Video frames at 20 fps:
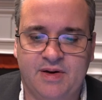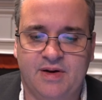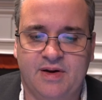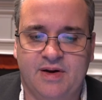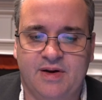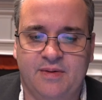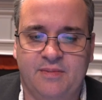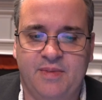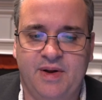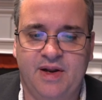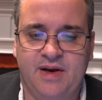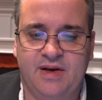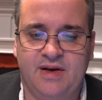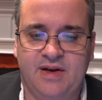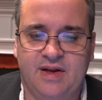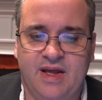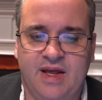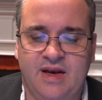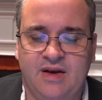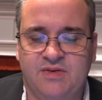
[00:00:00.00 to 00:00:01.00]
Um, and
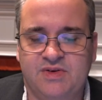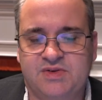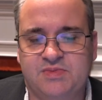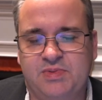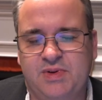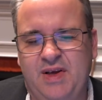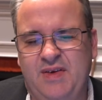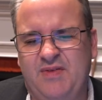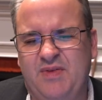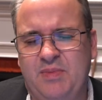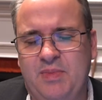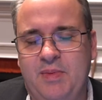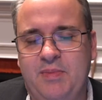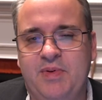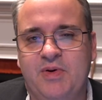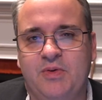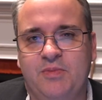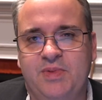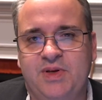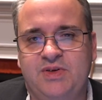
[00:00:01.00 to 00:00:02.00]
again, it was believed to be
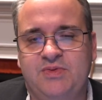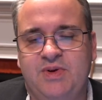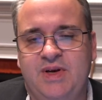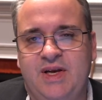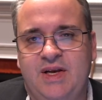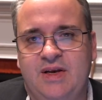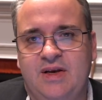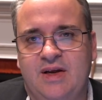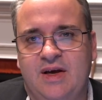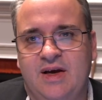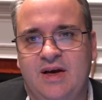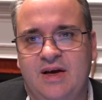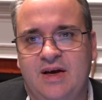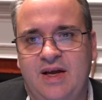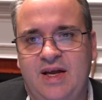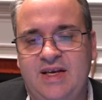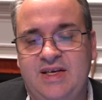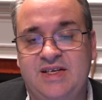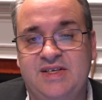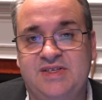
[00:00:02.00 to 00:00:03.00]
built between uh,
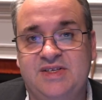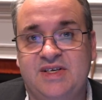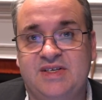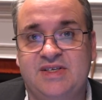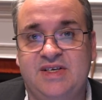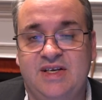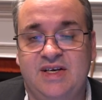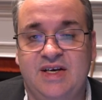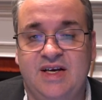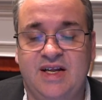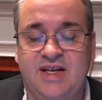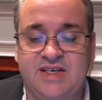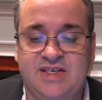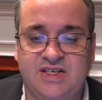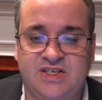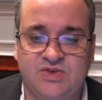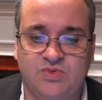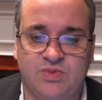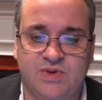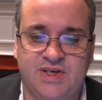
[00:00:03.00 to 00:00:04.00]
1816 and
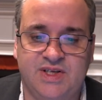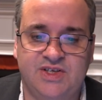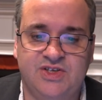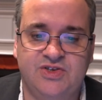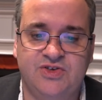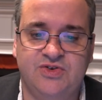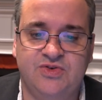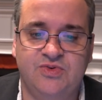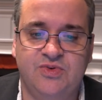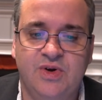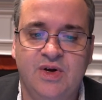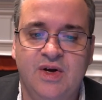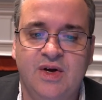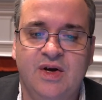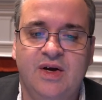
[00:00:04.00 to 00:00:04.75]
1822